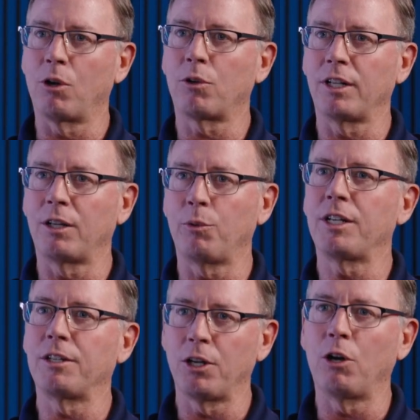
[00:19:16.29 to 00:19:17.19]
locally that we
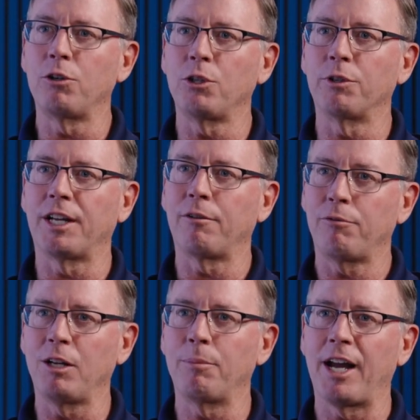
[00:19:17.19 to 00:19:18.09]
can go to and get
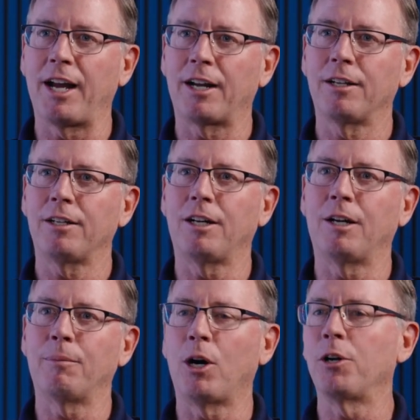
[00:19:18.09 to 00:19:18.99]
feedback
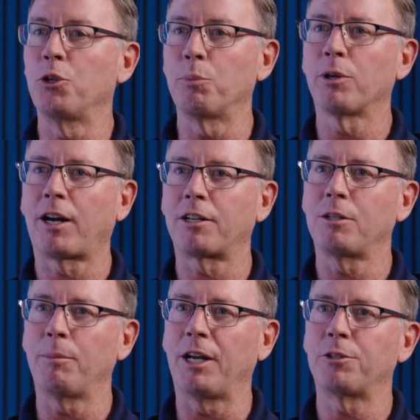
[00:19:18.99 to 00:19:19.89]
on new products
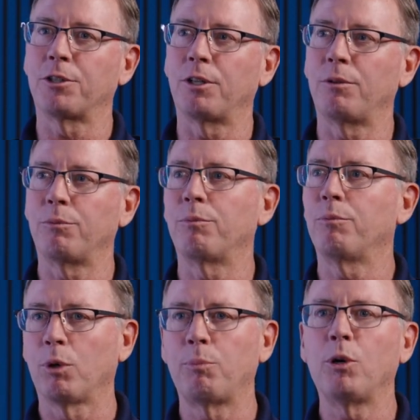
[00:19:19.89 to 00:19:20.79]
to make sure that
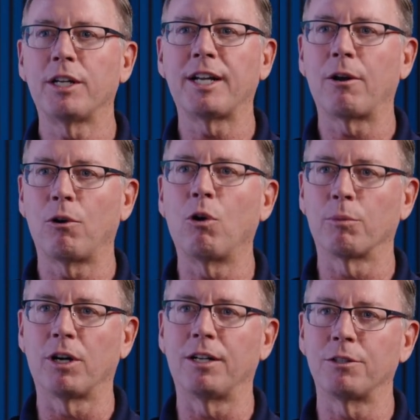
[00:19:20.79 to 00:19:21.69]
we're putting out
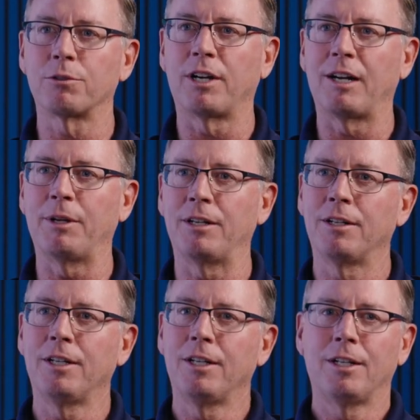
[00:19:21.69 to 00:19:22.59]
home runs, right? I
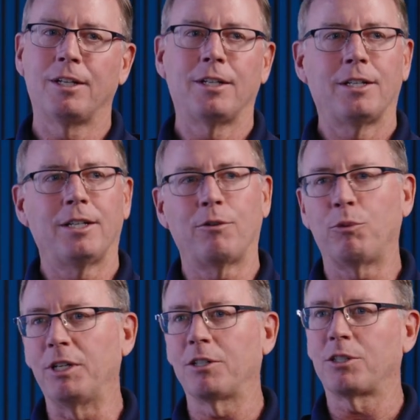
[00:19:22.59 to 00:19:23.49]
mean,
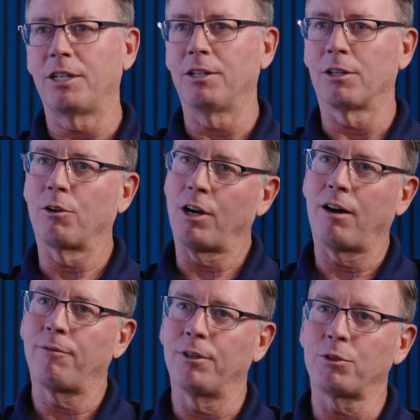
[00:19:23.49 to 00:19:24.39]
if we just sit in our own
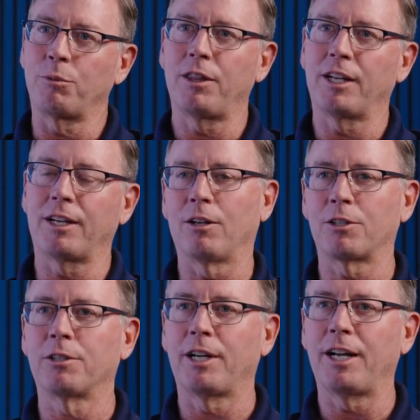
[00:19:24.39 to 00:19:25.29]
office and we think it
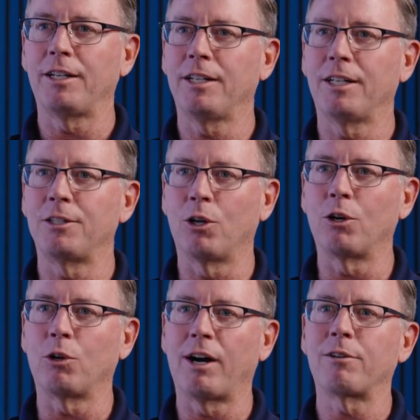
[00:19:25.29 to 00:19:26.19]
looks great and
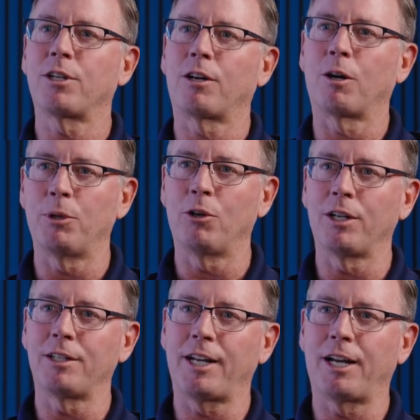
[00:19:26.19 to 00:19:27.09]
don't go outside our
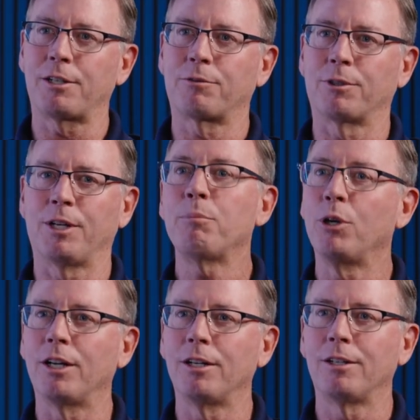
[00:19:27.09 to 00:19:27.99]
building to ask for
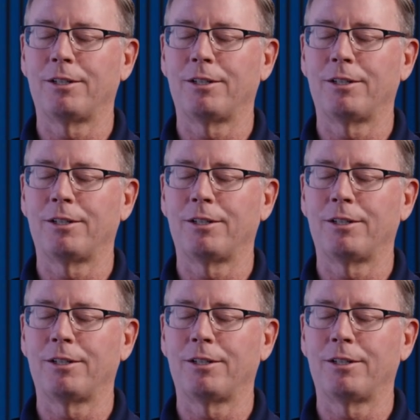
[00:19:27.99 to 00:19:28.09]
input,